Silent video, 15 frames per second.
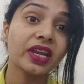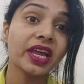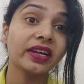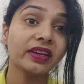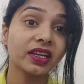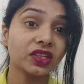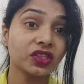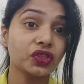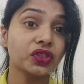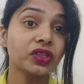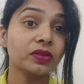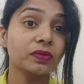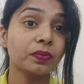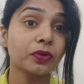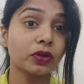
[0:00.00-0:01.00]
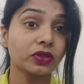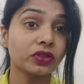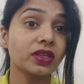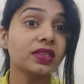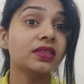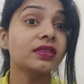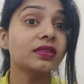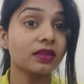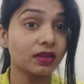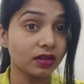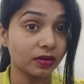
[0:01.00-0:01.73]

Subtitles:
like digestion process,